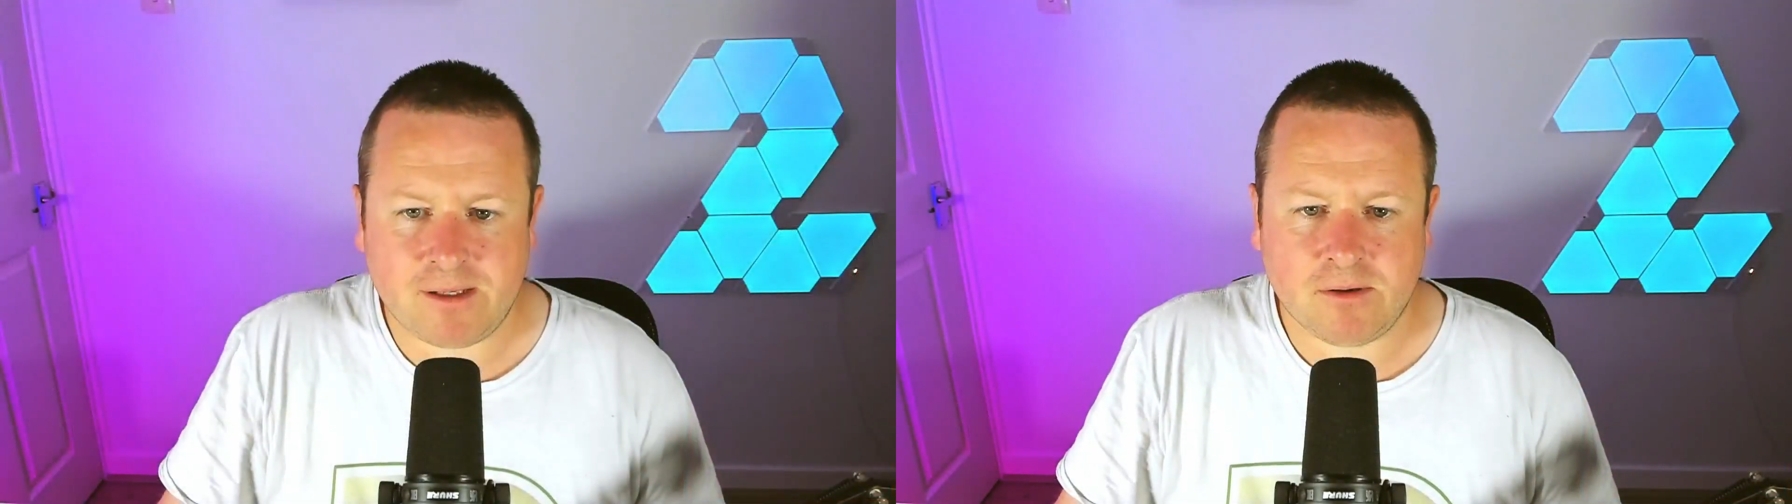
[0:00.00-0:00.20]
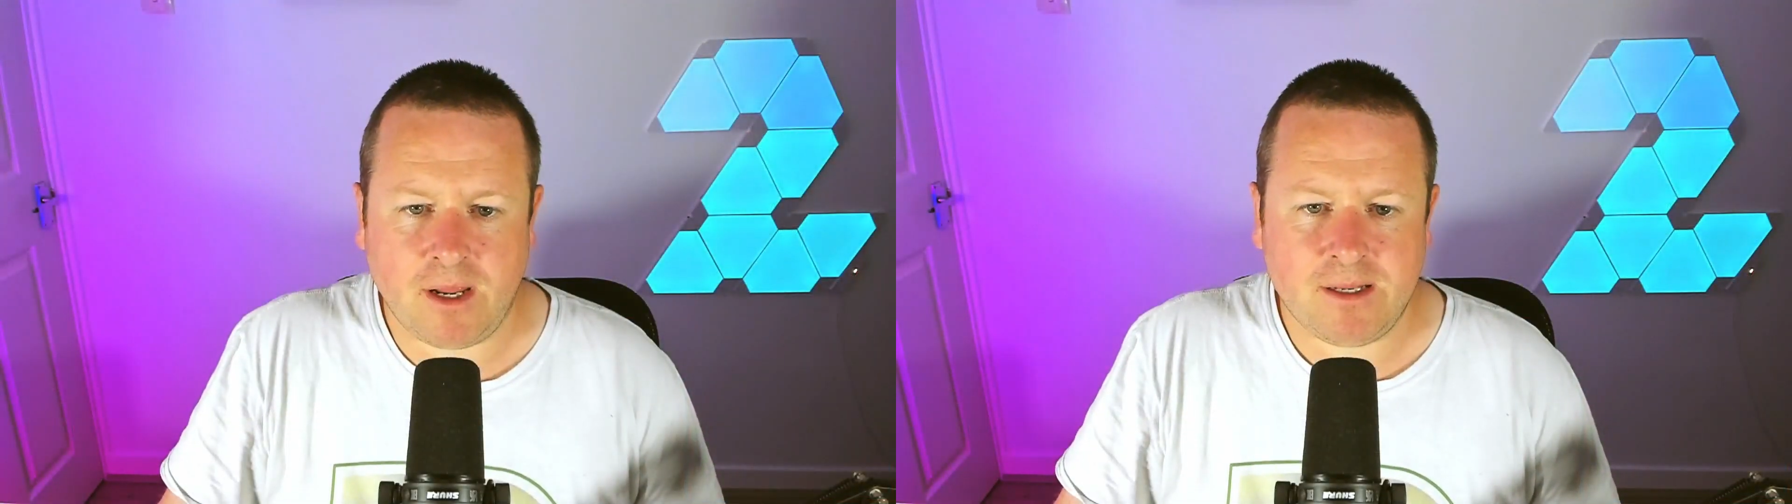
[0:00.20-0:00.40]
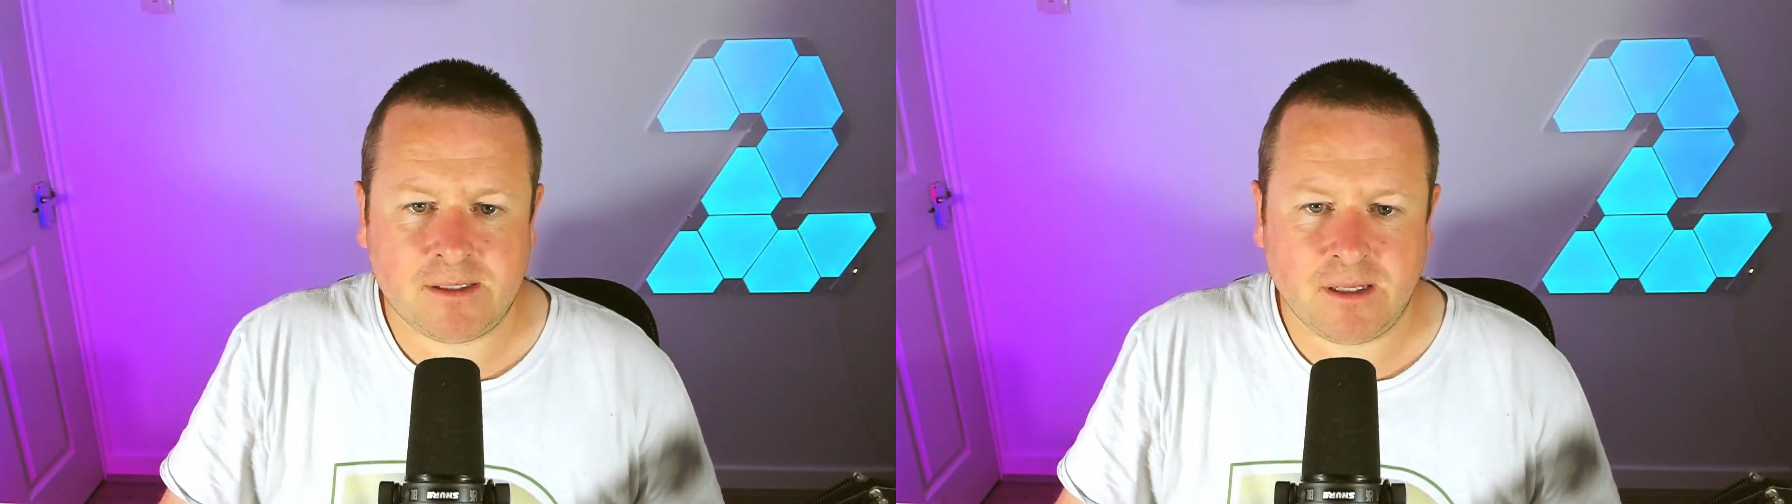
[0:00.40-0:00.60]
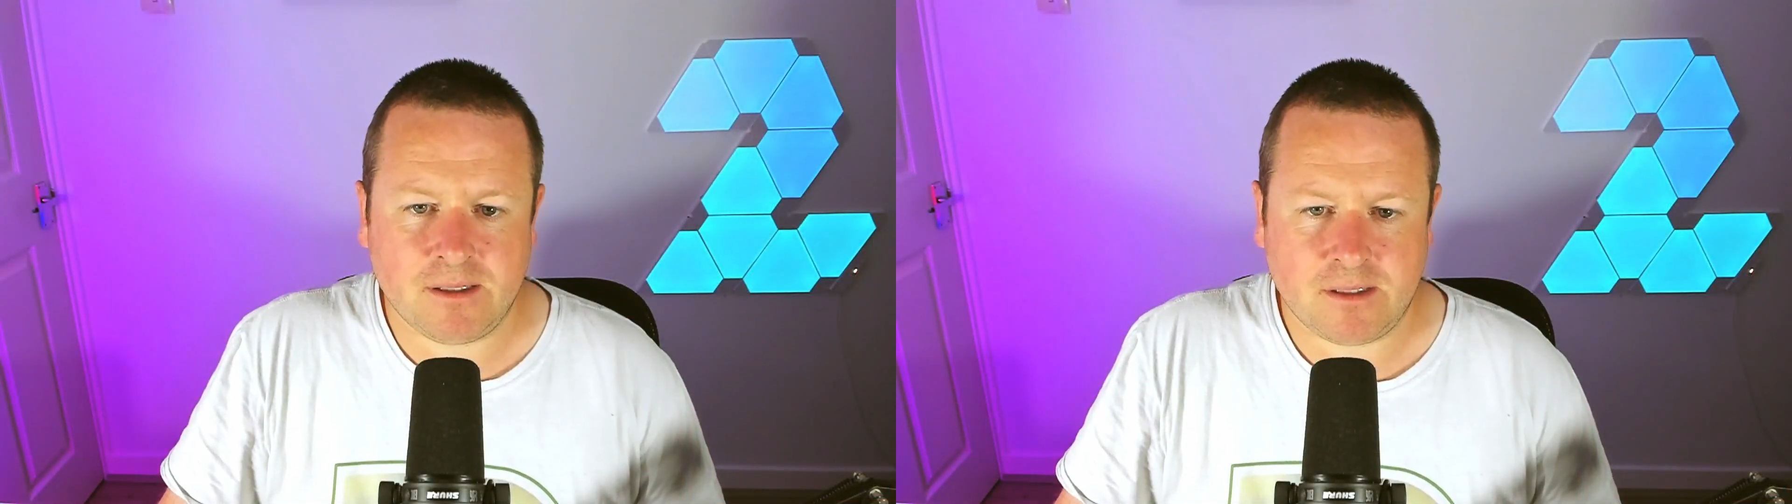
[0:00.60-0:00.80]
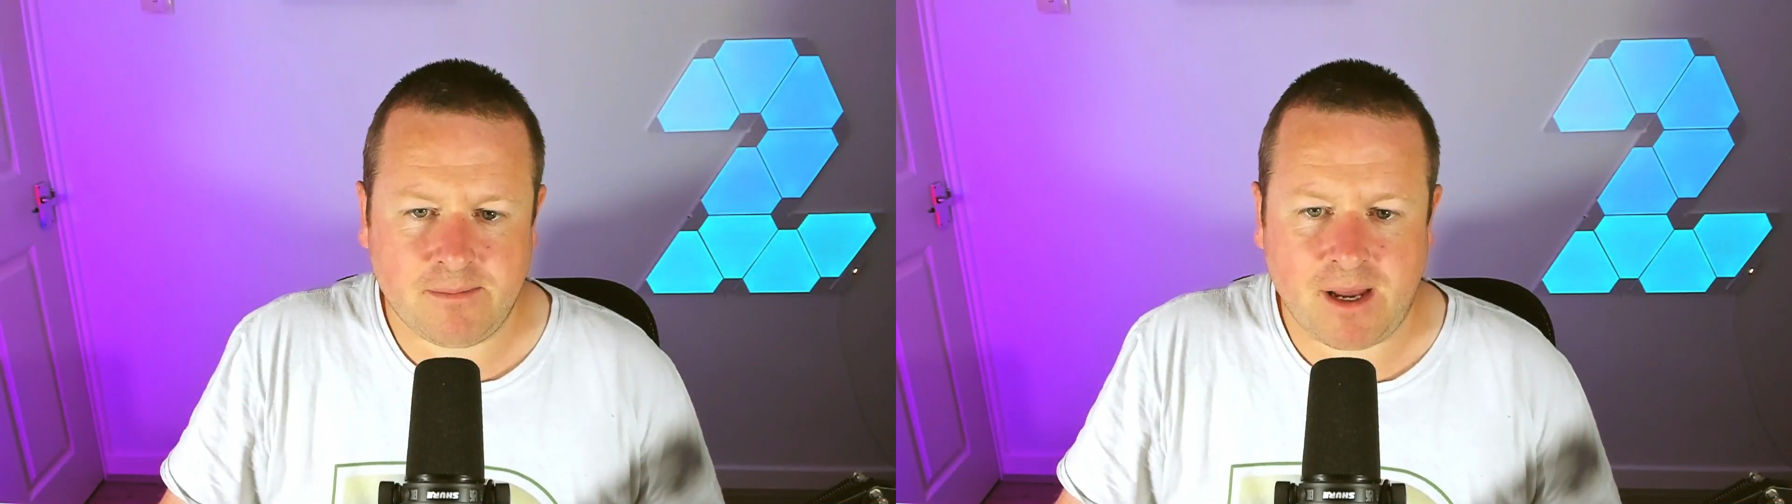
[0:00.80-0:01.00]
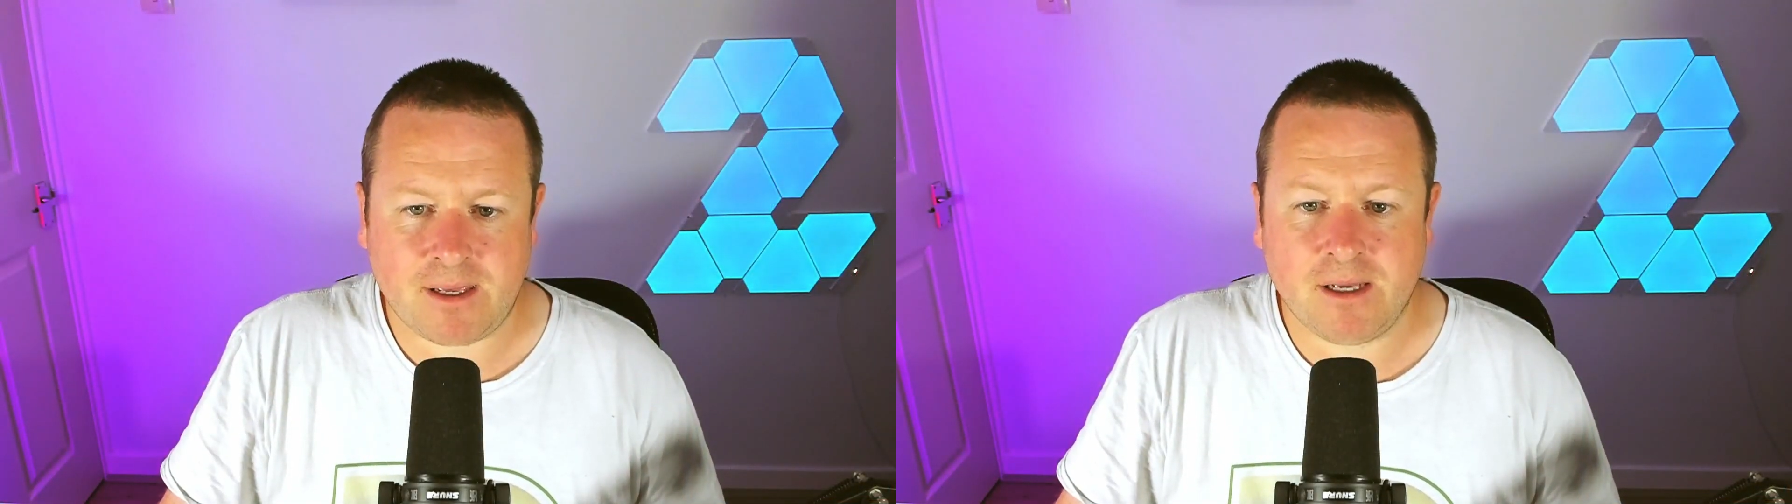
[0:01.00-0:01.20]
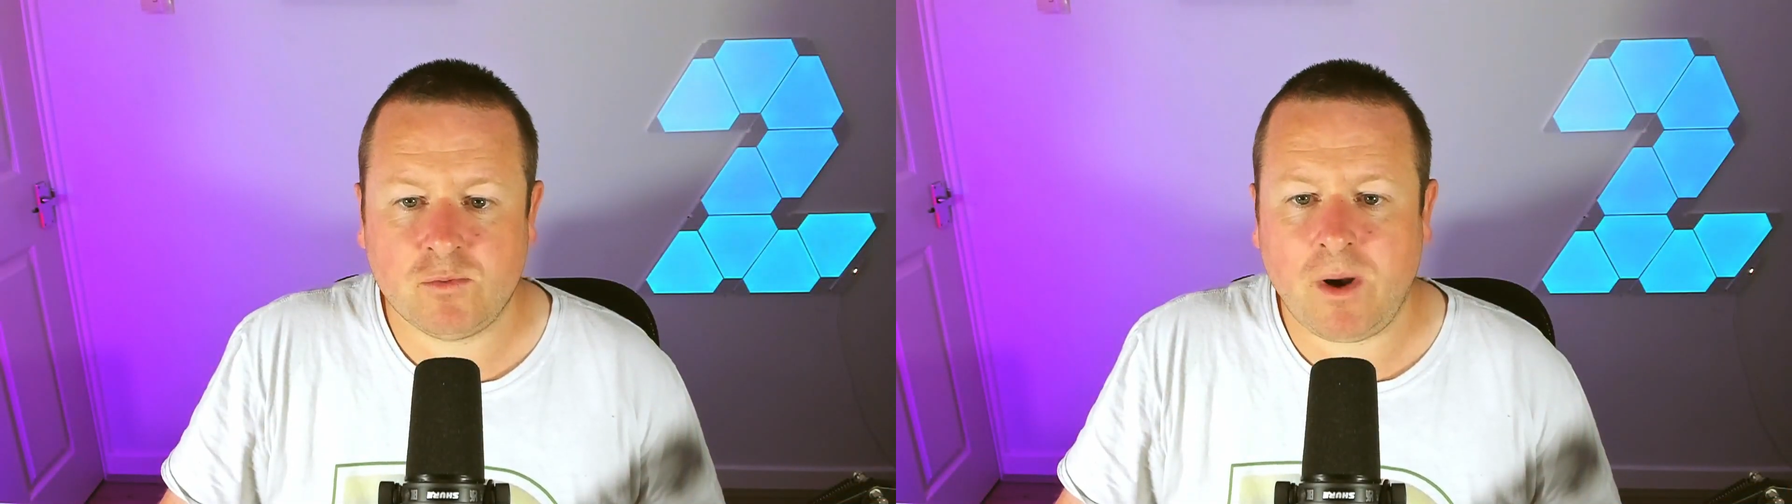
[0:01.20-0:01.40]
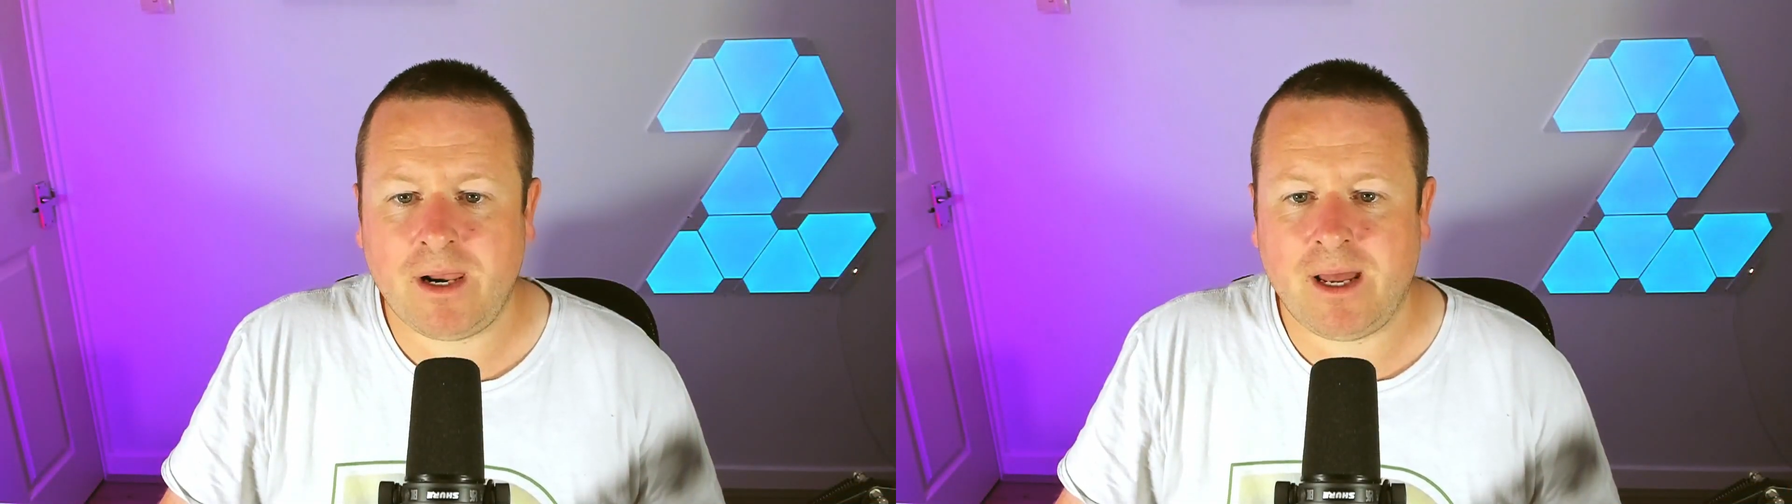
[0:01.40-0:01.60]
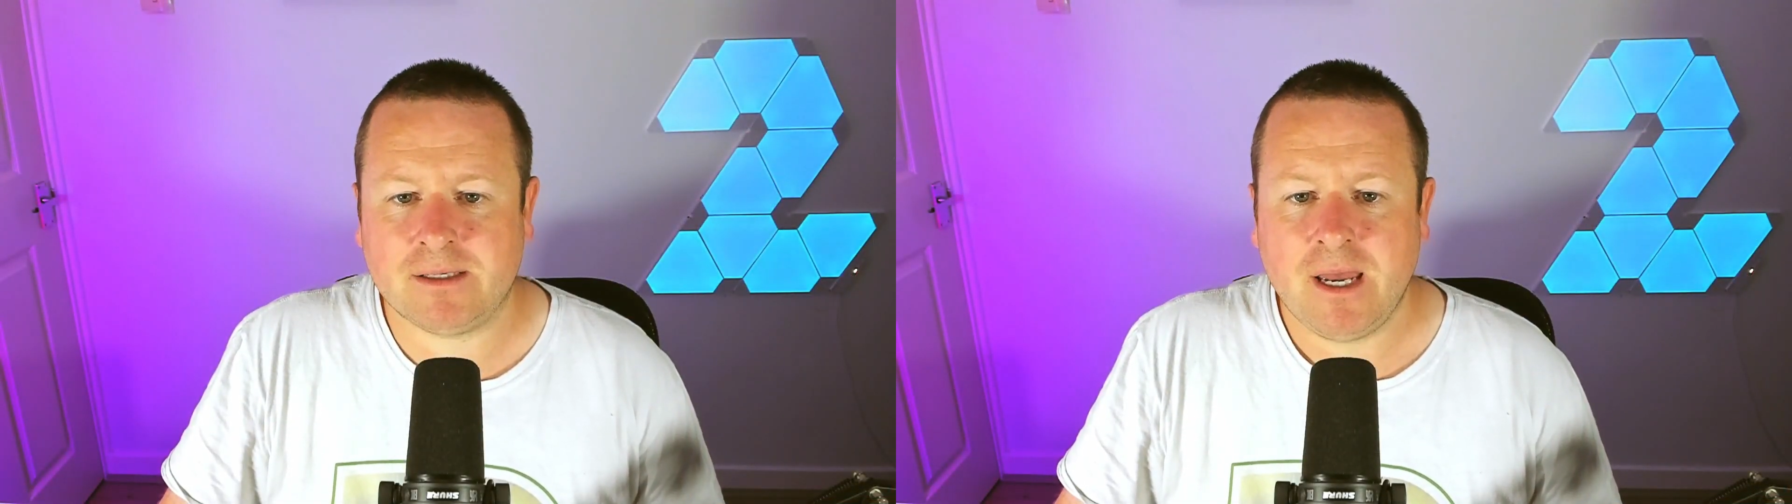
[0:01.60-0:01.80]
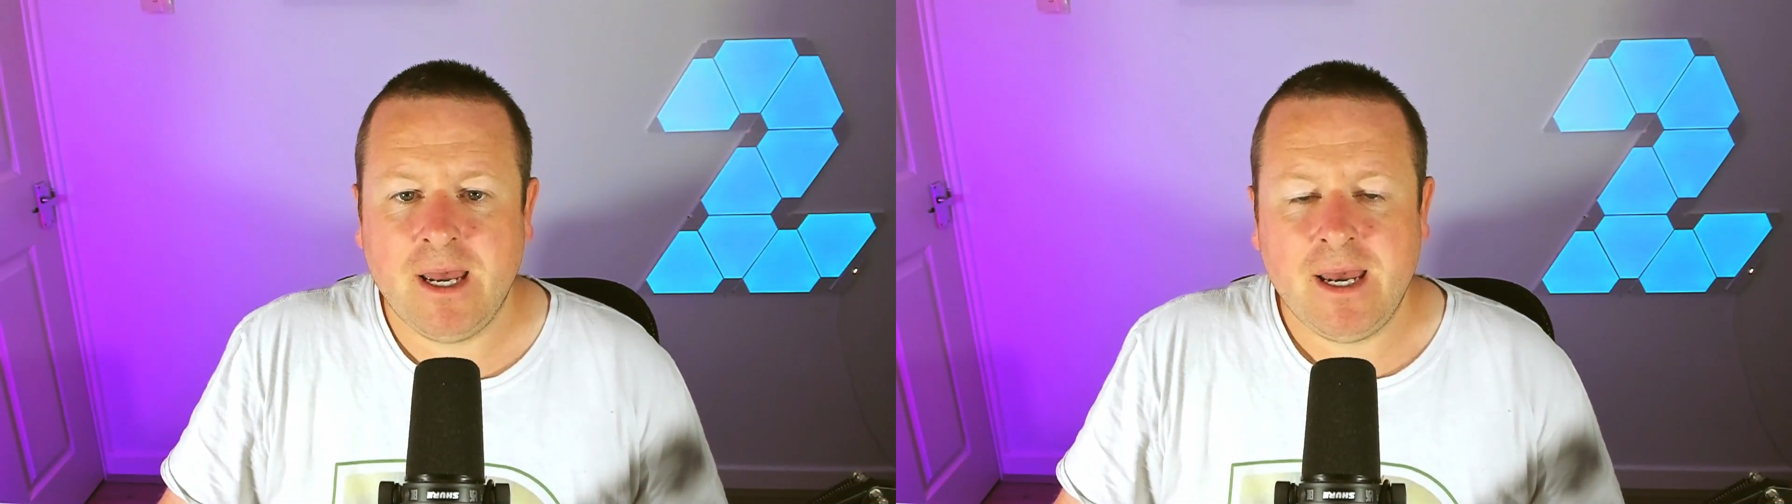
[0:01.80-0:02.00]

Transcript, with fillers: to instill into the market, as well as